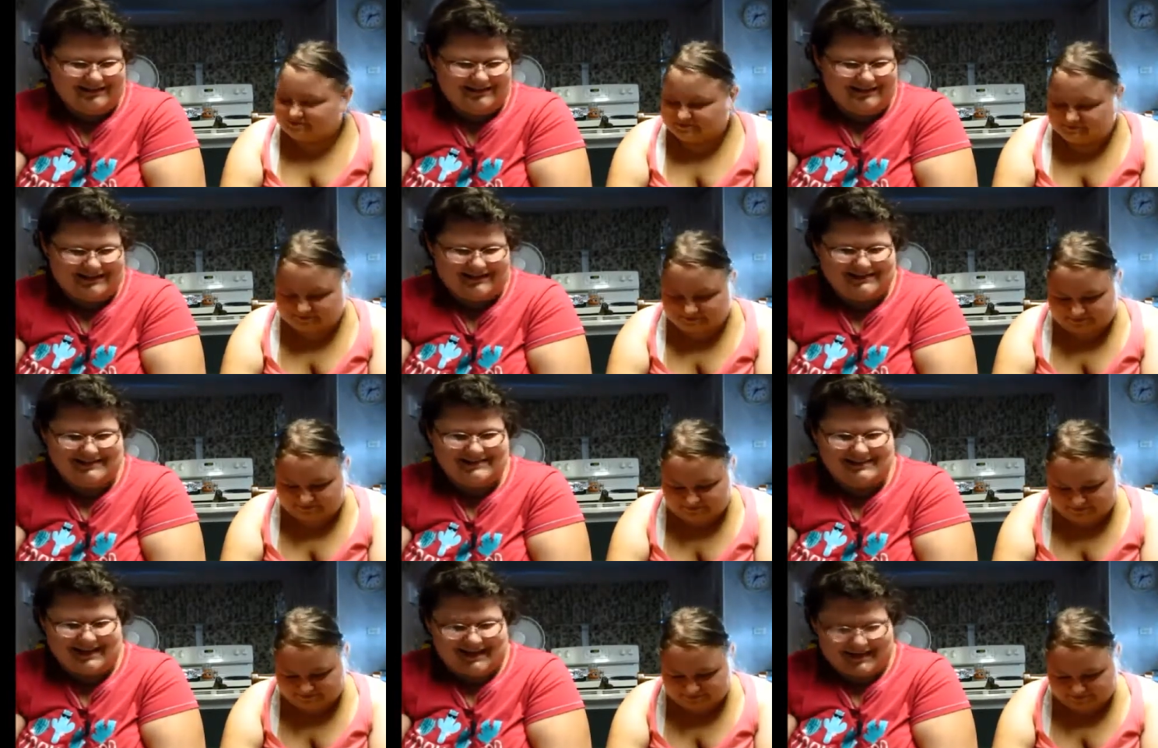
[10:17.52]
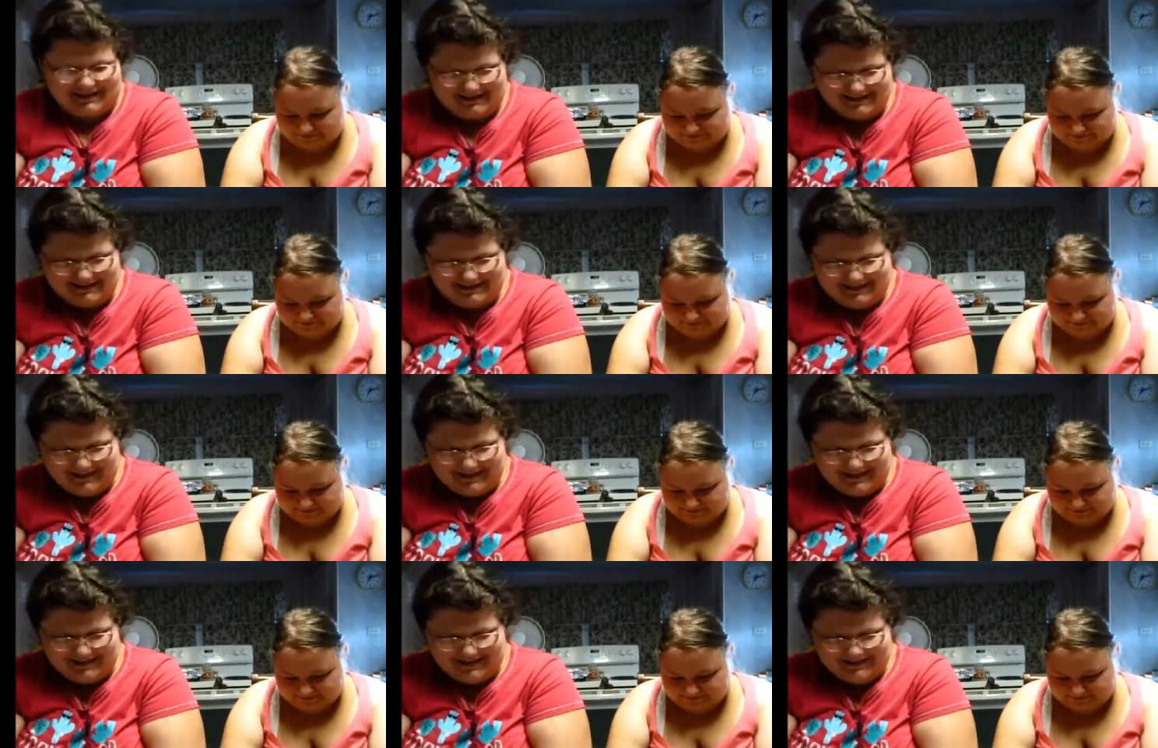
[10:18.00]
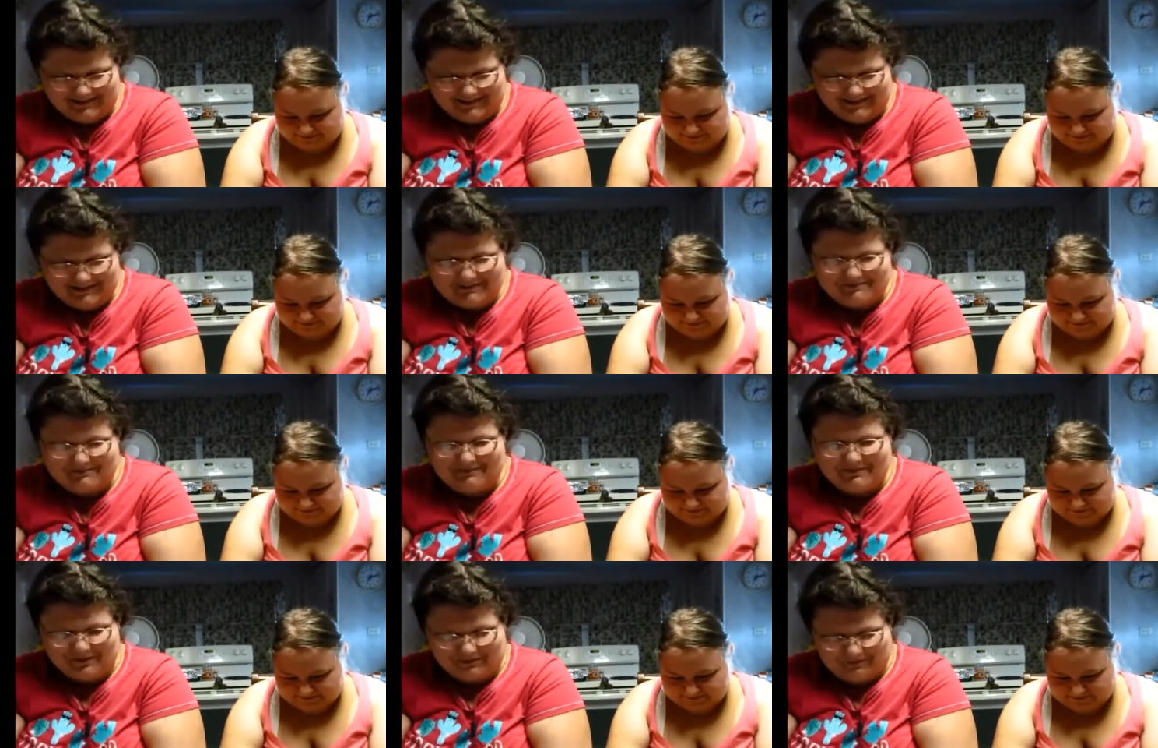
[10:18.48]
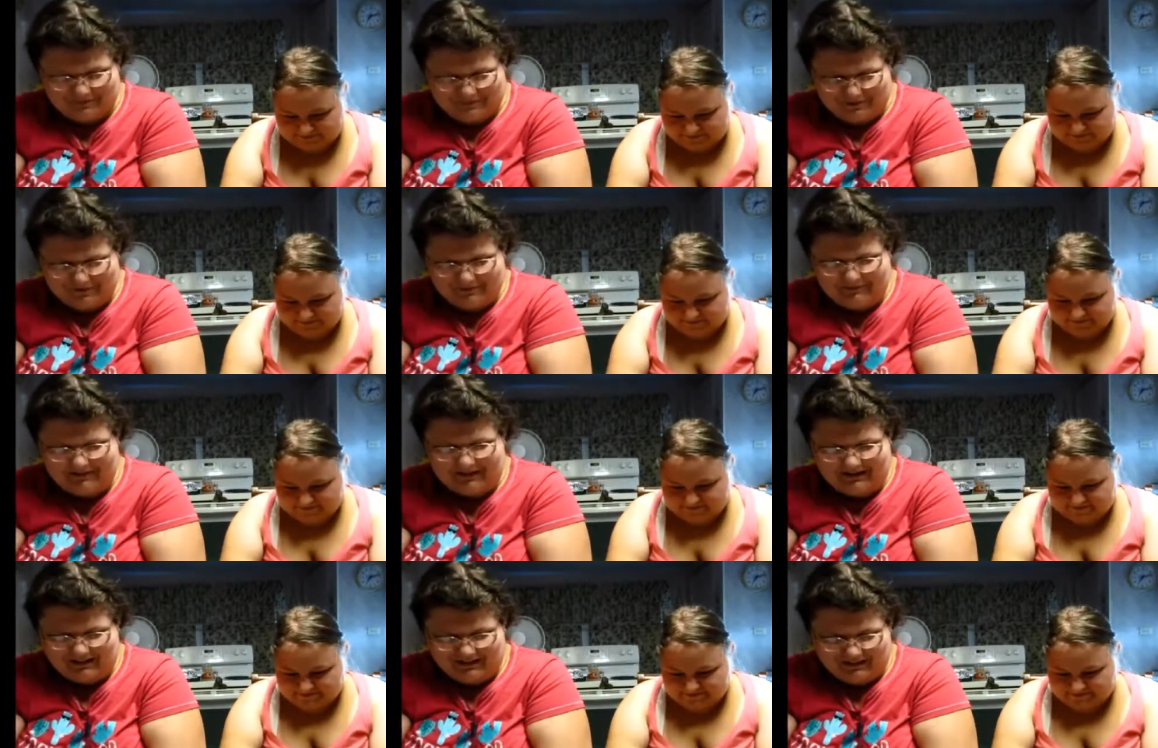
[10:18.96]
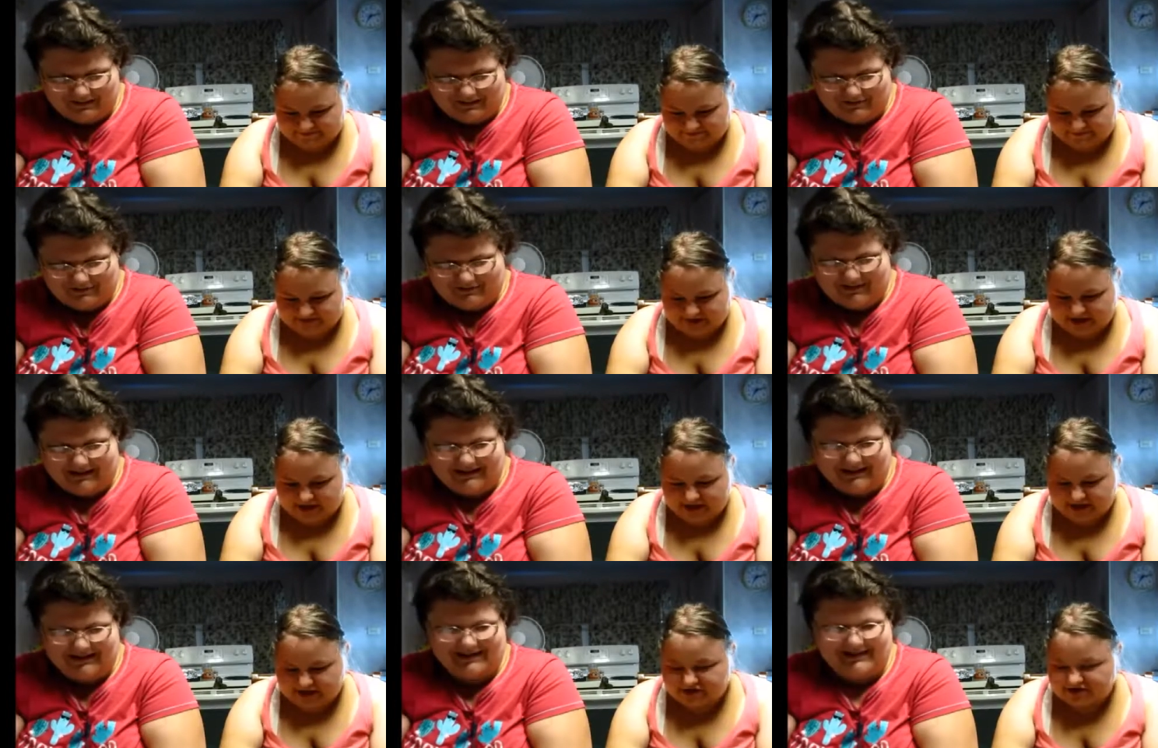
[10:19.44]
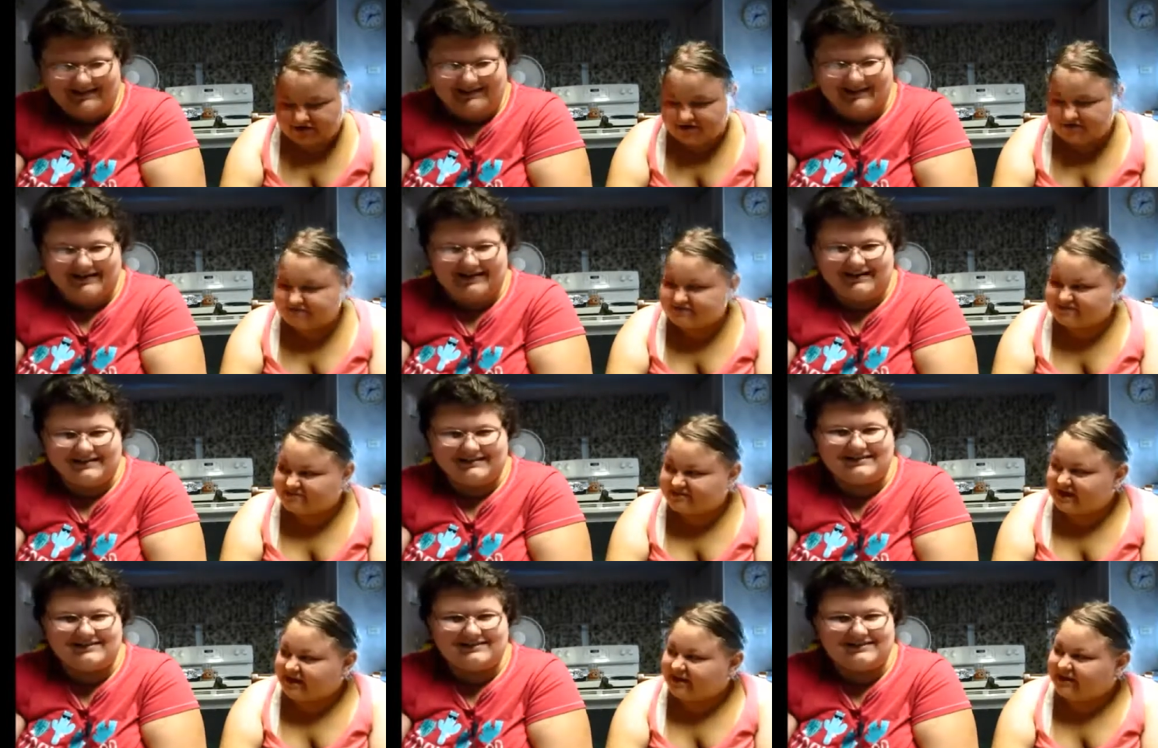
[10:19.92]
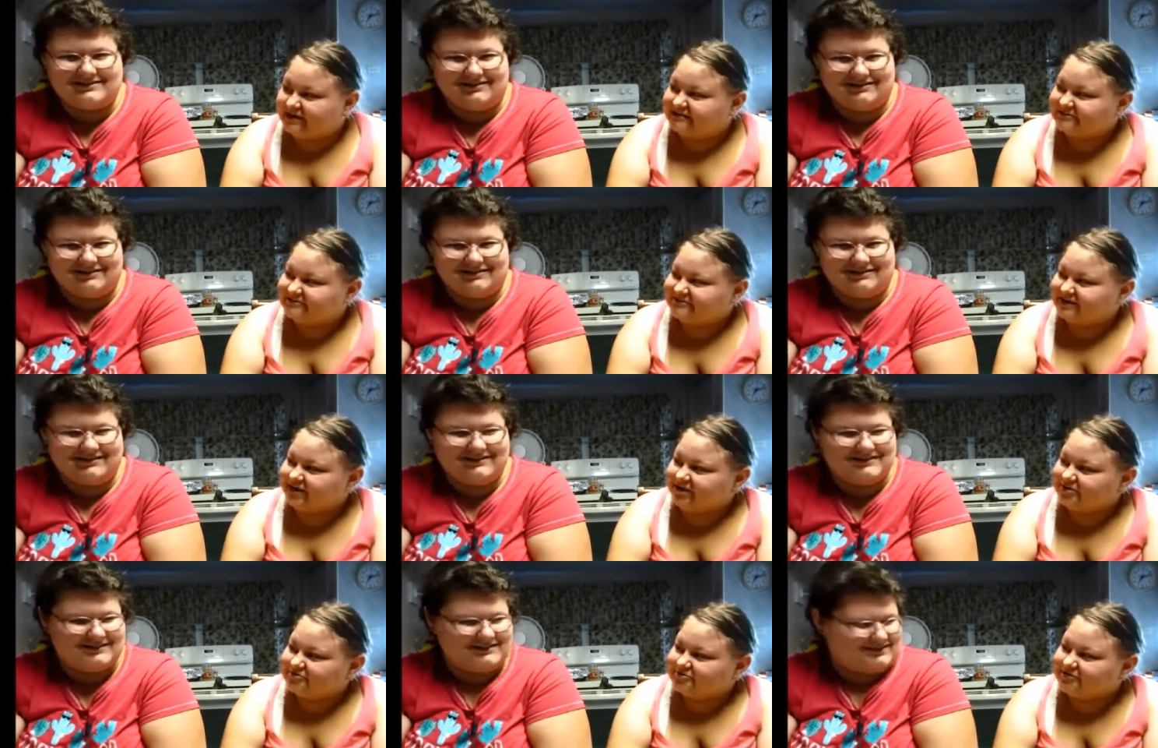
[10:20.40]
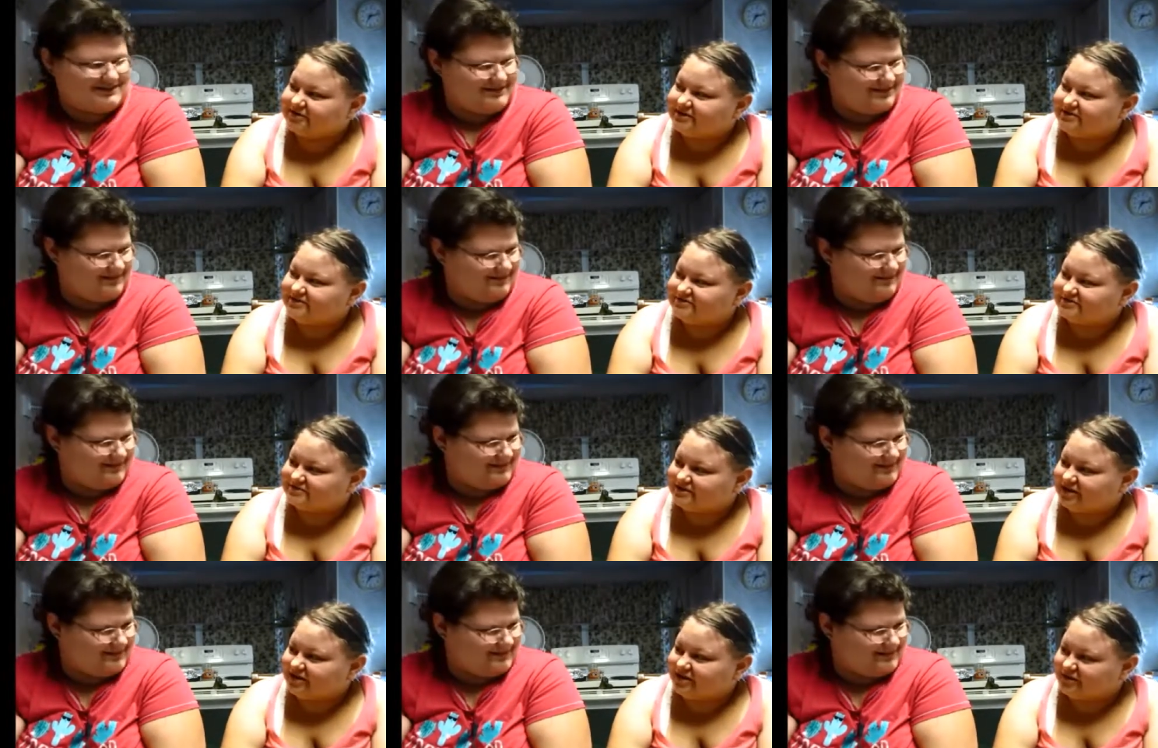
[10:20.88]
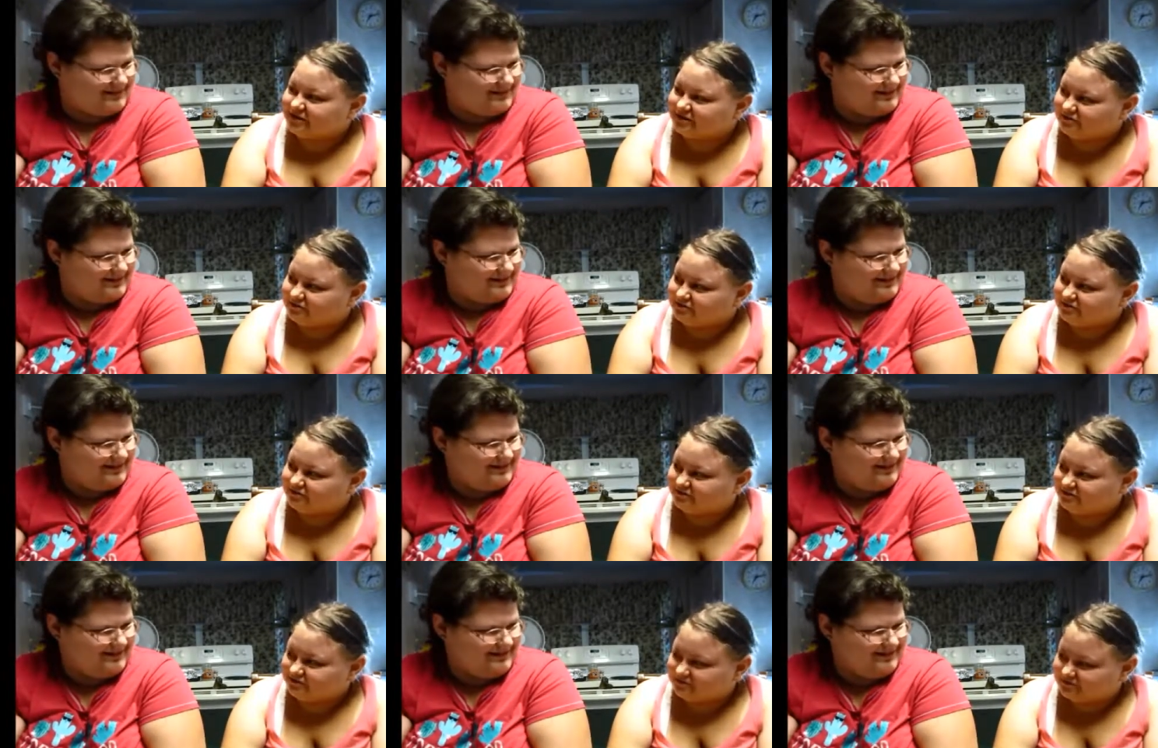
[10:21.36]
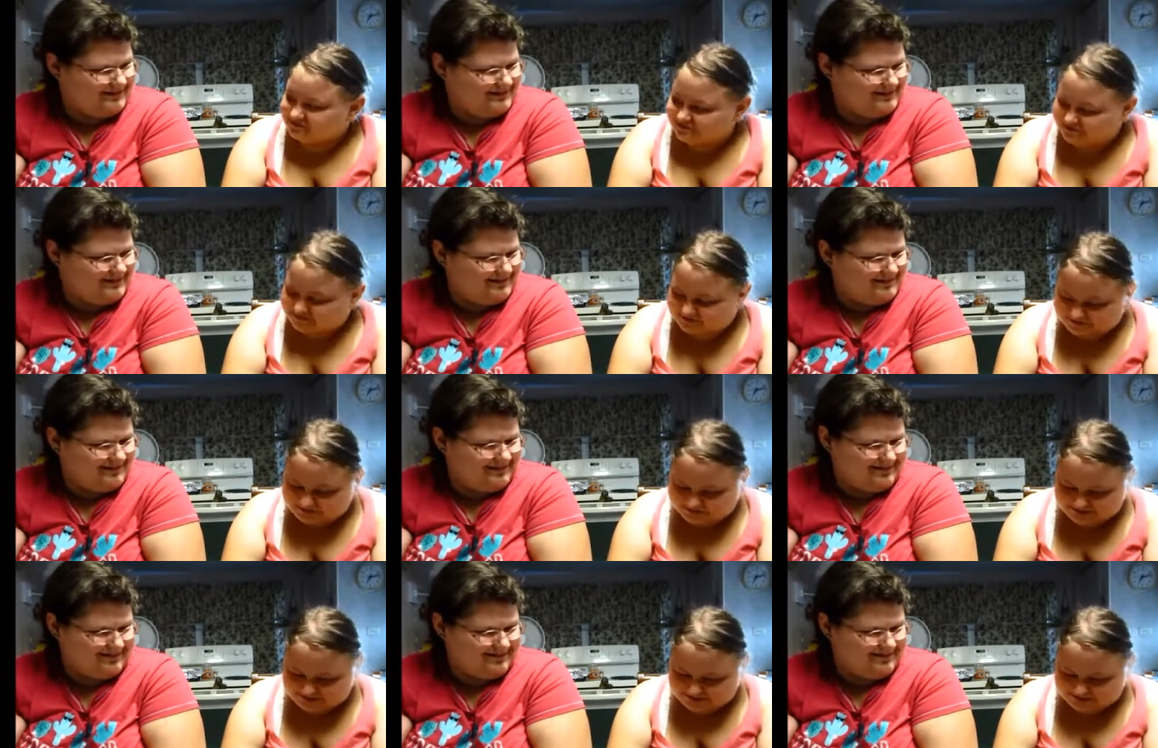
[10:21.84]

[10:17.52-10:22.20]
Speaker 1: I sat it down to put my wallet away. I could have sat it down stolen. myself.